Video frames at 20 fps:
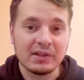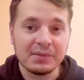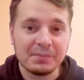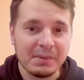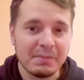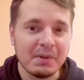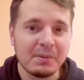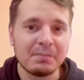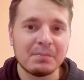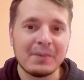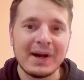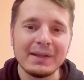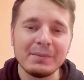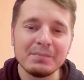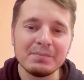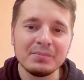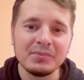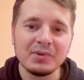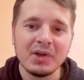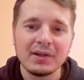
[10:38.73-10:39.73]
other people
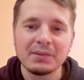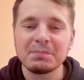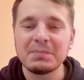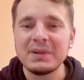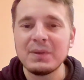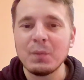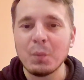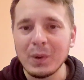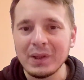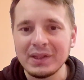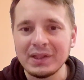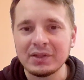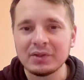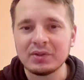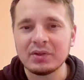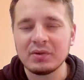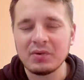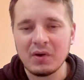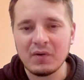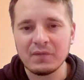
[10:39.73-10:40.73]
might not be willing
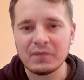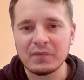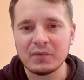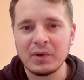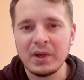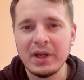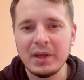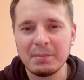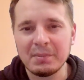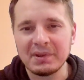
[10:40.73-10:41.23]
to go through.